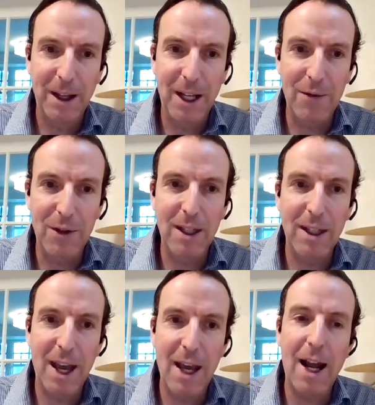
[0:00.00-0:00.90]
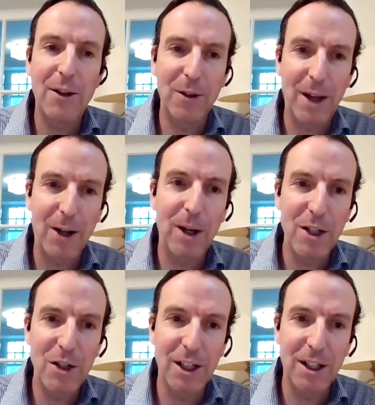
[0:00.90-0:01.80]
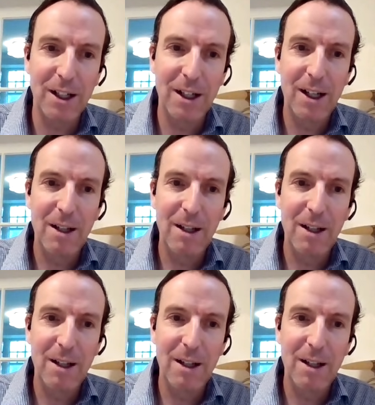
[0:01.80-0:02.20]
And if you can't answer that question,